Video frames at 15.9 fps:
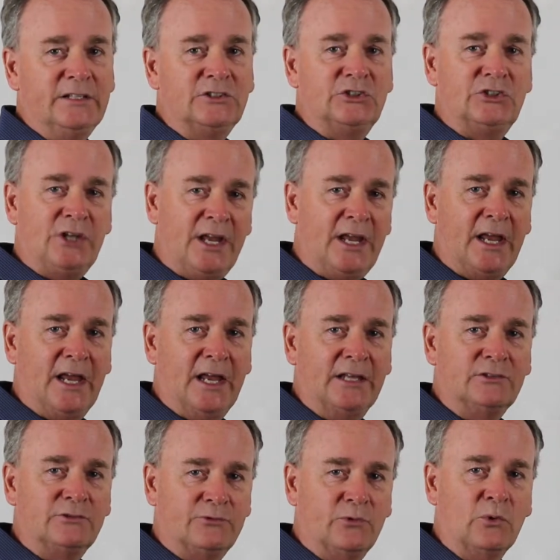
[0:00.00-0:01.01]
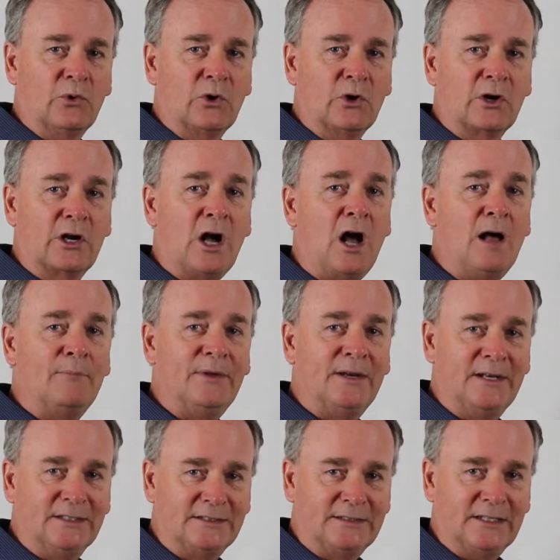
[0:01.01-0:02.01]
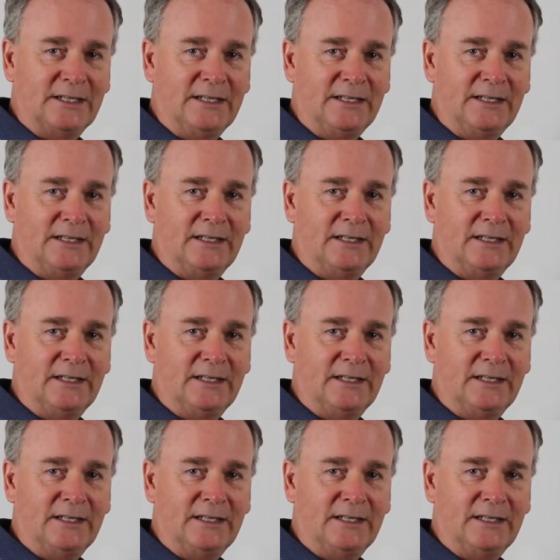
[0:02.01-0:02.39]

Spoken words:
stands for competency.